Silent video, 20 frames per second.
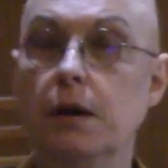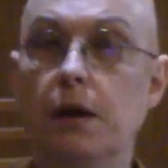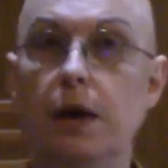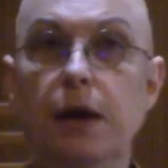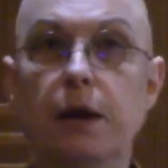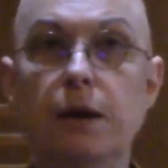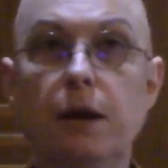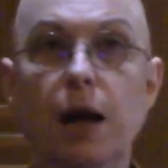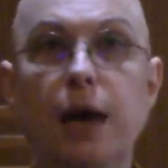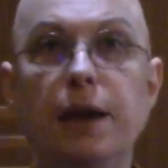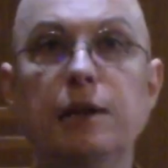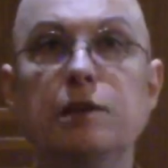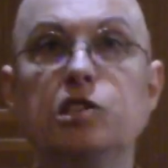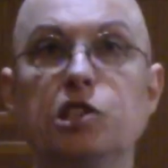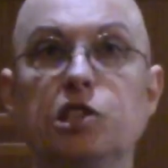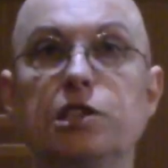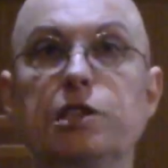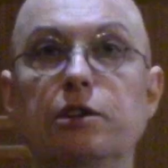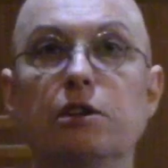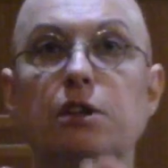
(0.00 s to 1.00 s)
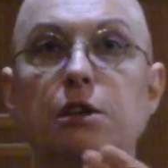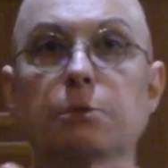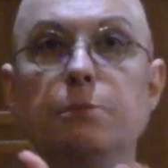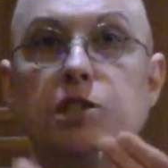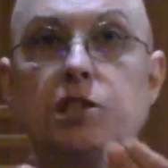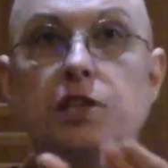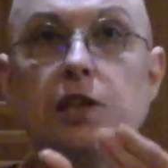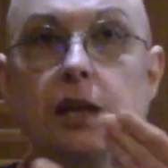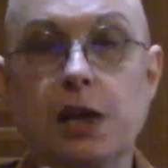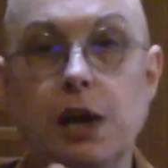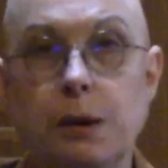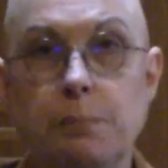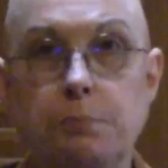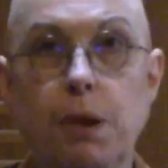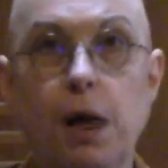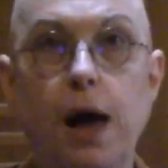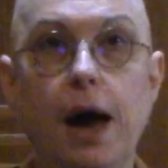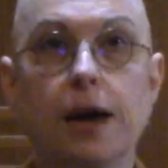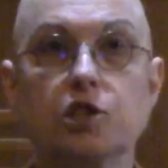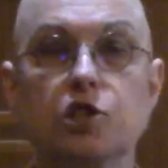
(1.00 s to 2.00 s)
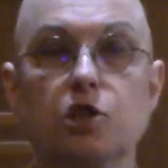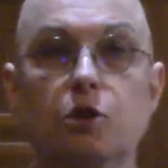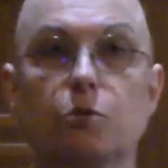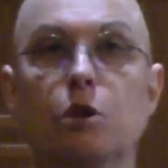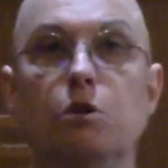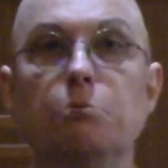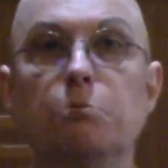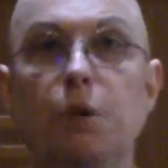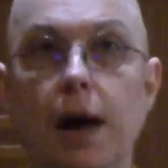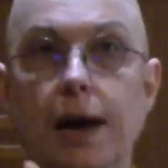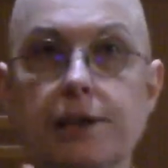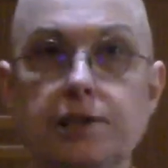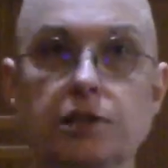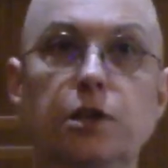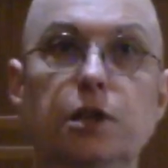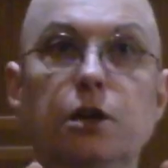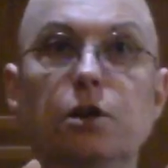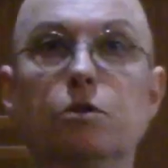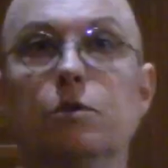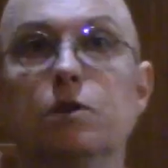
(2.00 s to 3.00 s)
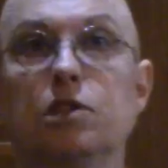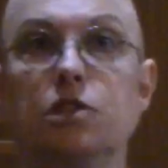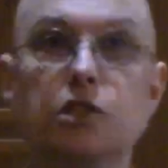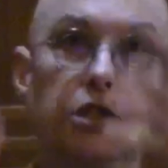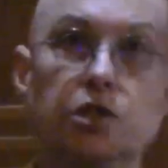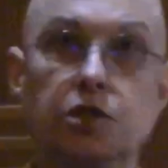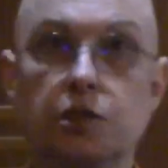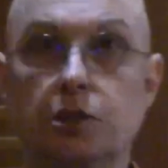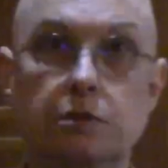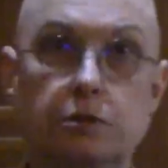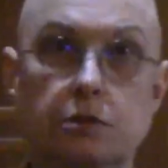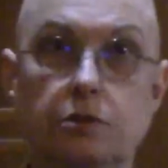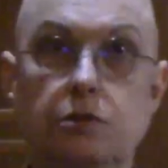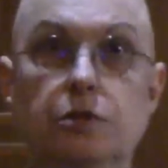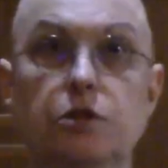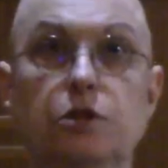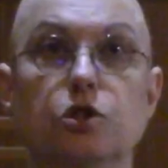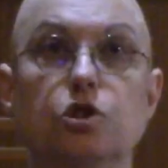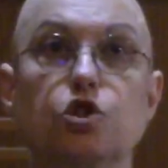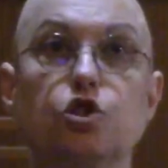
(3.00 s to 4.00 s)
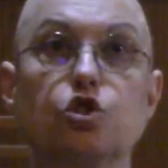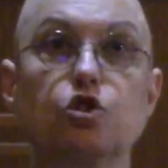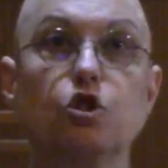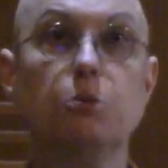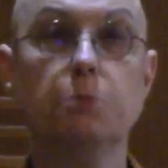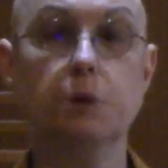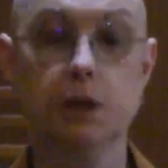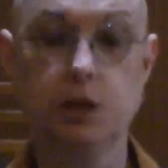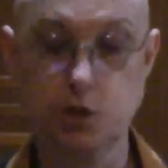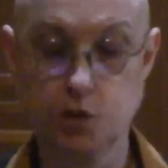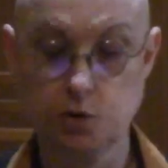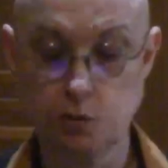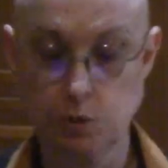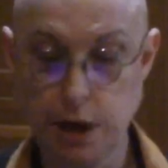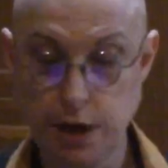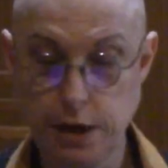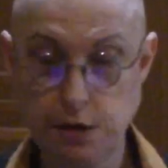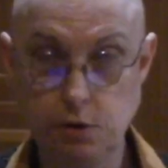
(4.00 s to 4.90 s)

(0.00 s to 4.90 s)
and not necessarily be setting up blocks and roadblocks and hindrances and disturbance, right?